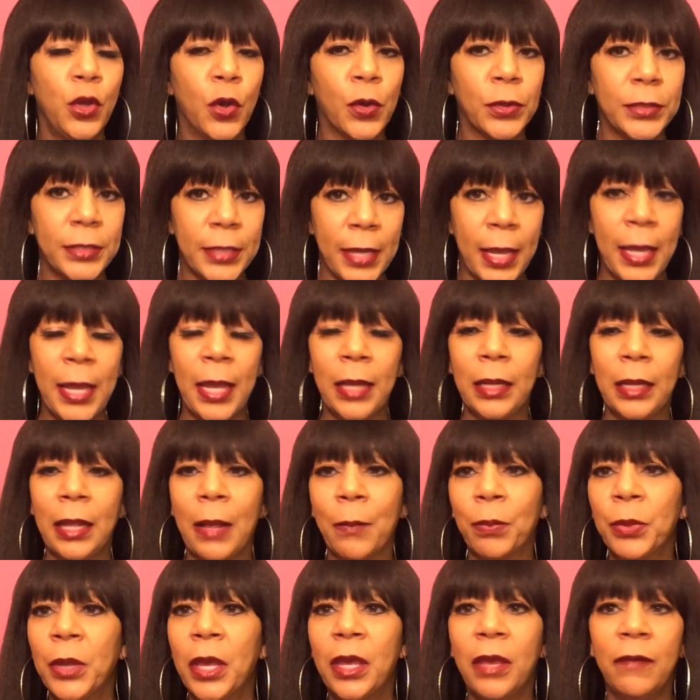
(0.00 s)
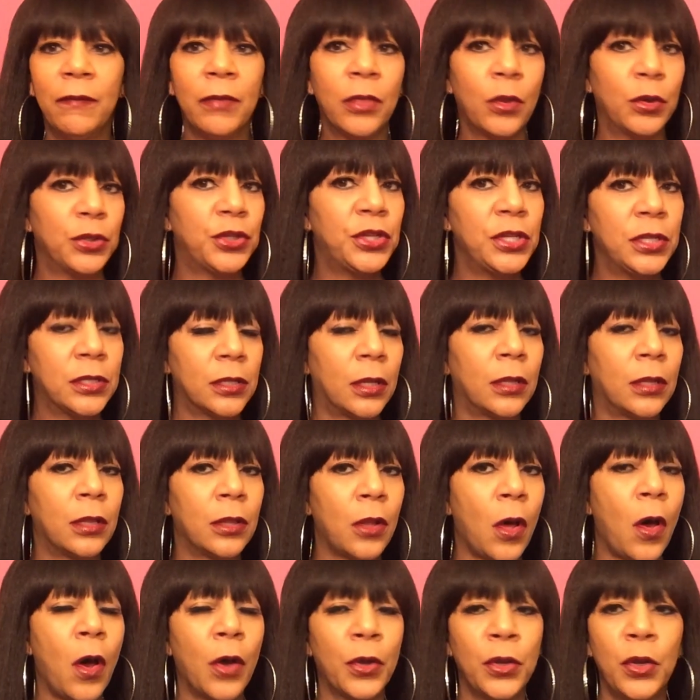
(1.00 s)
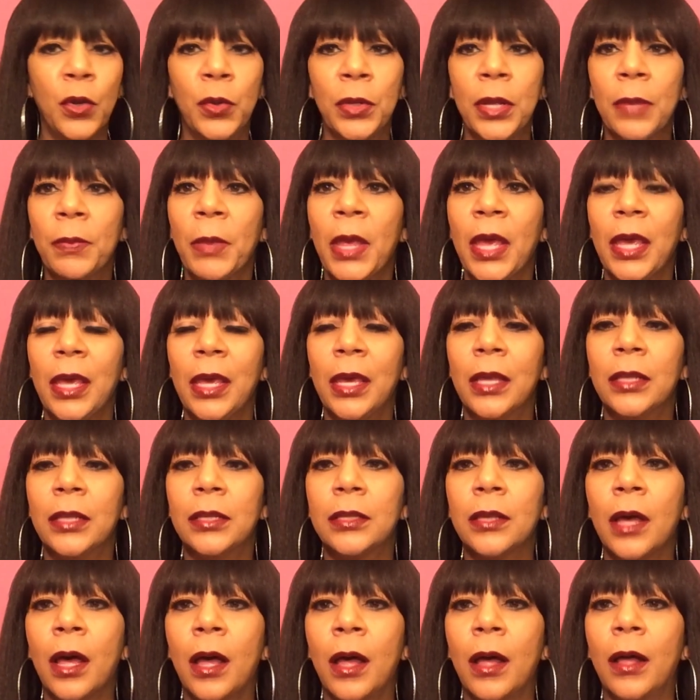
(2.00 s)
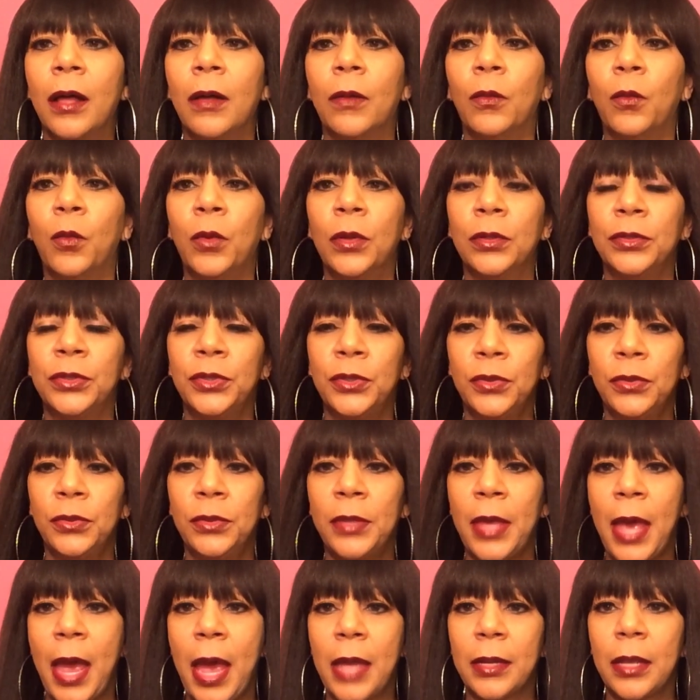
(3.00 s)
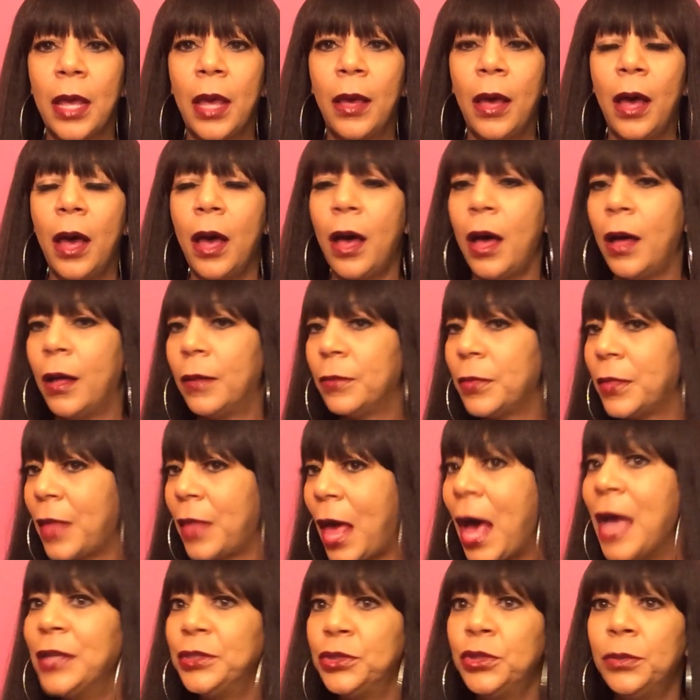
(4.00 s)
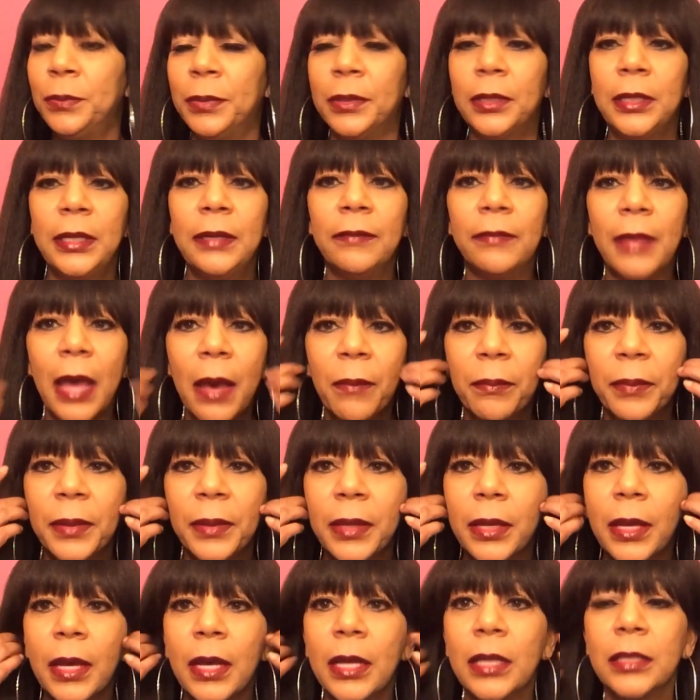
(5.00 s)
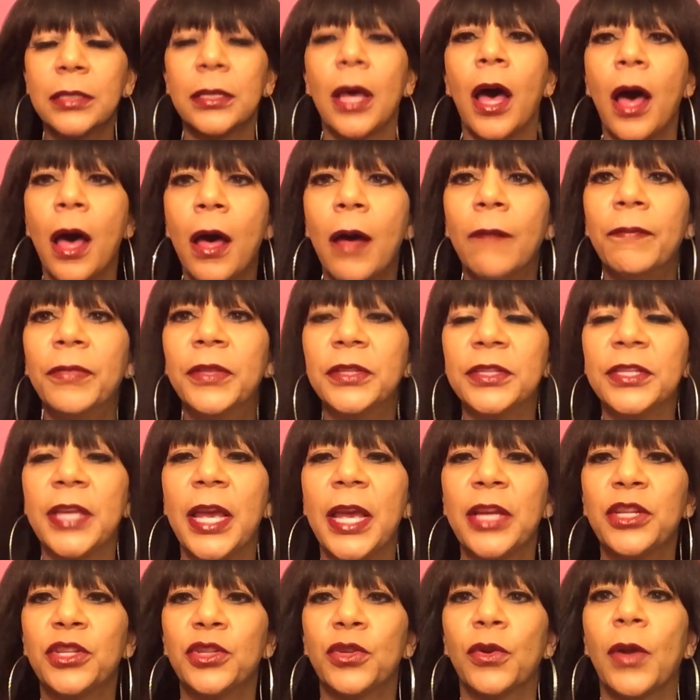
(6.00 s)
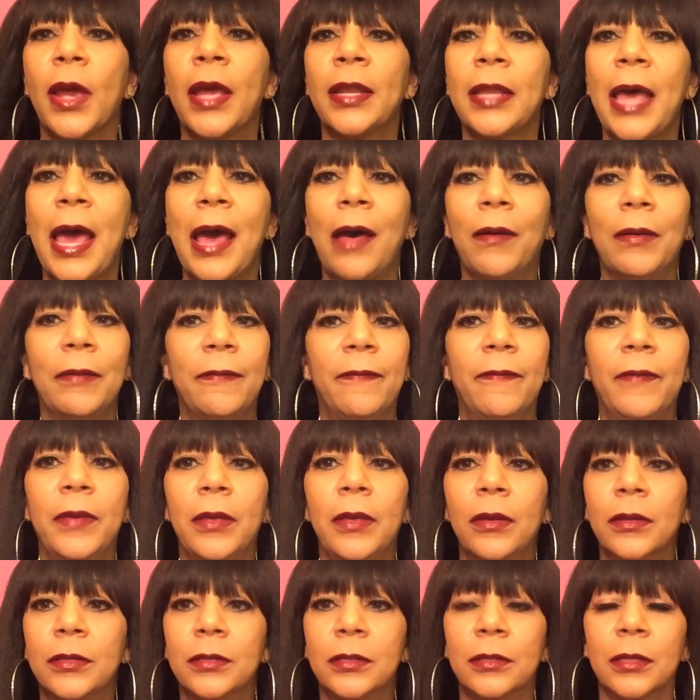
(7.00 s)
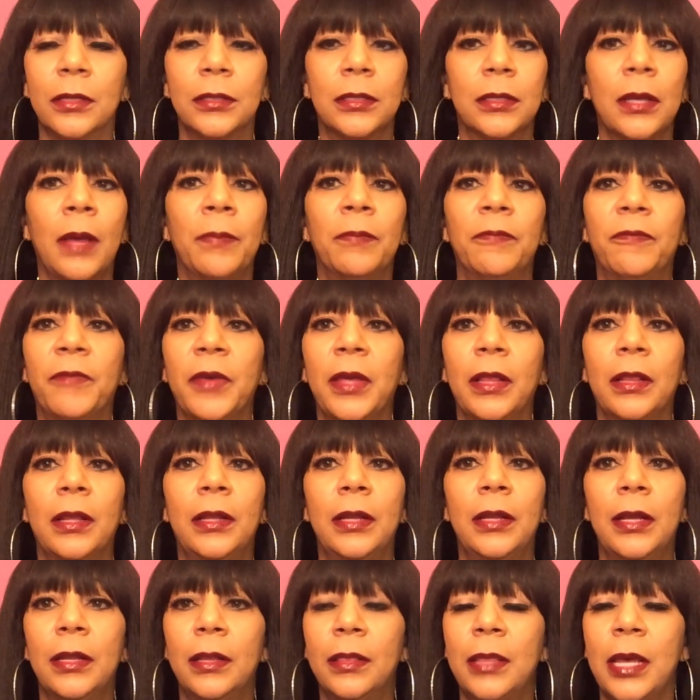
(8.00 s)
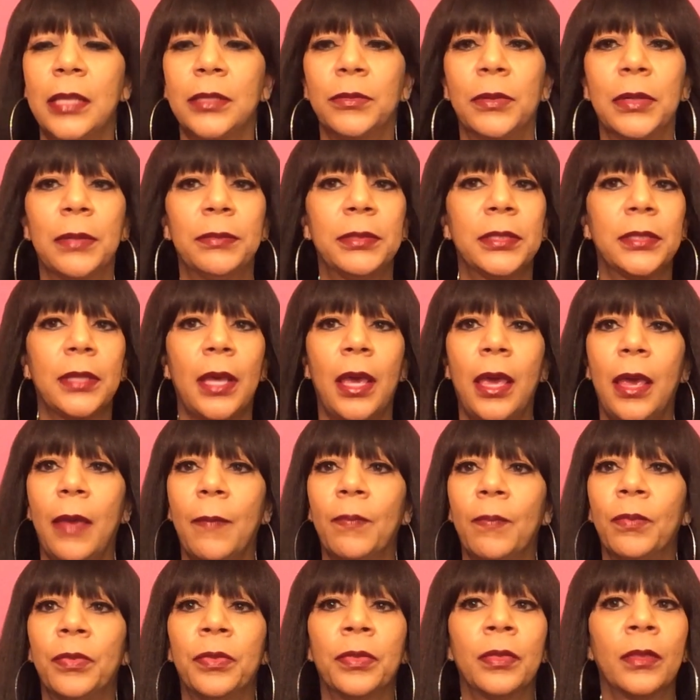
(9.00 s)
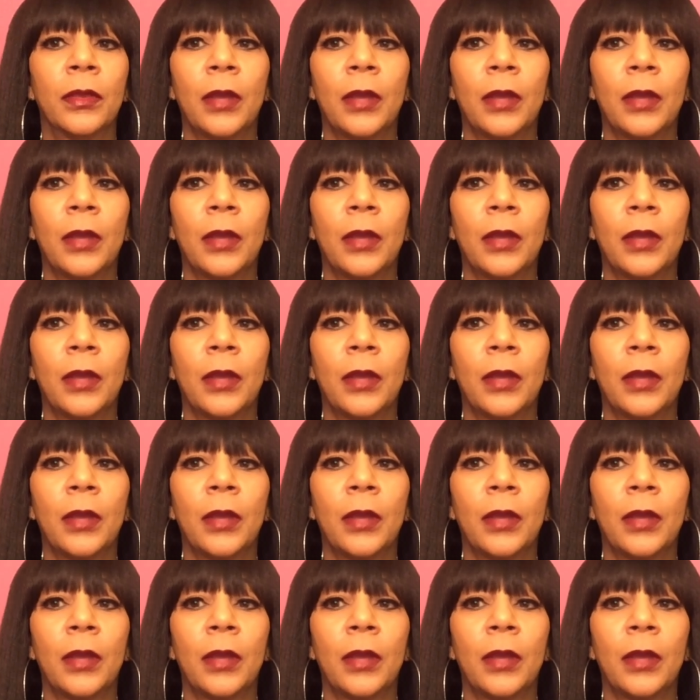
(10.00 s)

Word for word: your tangling. Even though she's a long unit, it uh, will do that. Uh, I do believe that because of the texture and how it feels, because I'm feeling it, that's what I'm saying.